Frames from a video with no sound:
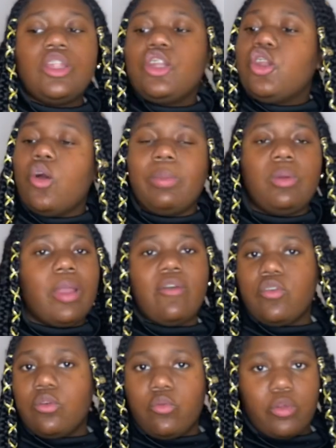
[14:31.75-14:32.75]
Don't be waiting
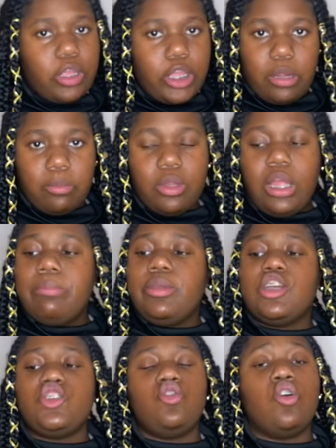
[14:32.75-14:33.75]
for no freaking camera
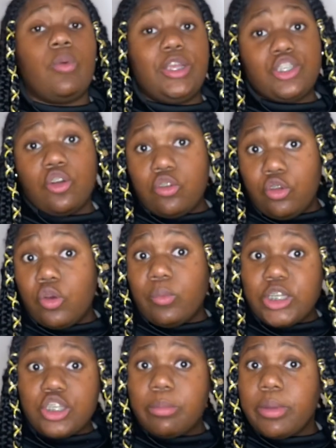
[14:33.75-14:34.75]
because you're gonna waste your you're gonna
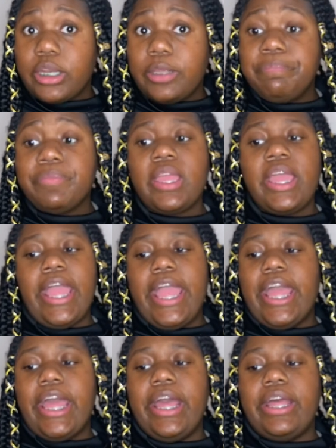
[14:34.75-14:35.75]
waste your money.
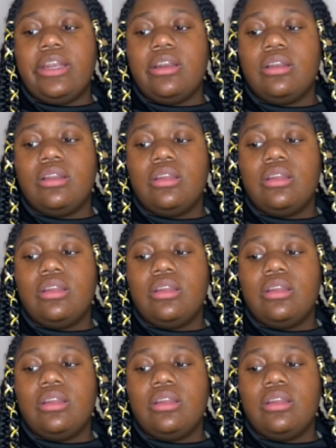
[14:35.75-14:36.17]
And